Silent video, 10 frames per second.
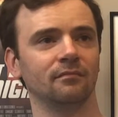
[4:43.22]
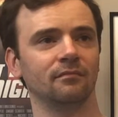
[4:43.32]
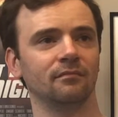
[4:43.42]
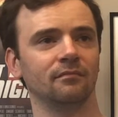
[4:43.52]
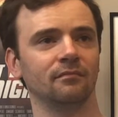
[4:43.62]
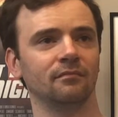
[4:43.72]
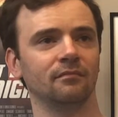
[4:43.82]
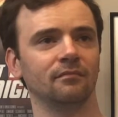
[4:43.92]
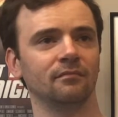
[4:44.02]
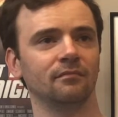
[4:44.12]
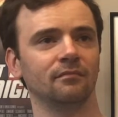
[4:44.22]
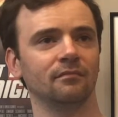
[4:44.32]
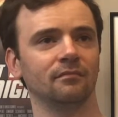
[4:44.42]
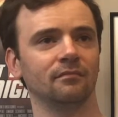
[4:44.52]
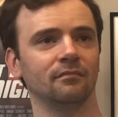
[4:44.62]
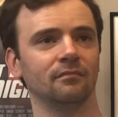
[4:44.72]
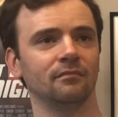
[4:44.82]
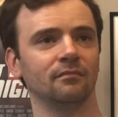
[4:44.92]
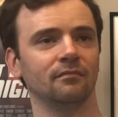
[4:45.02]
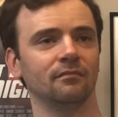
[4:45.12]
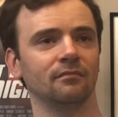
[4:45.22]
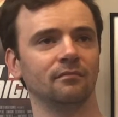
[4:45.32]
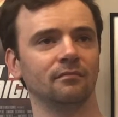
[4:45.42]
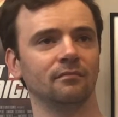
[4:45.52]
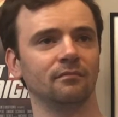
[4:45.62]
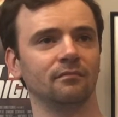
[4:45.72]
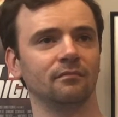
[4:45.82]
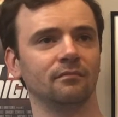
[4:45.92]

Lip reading: This person isn't speaking.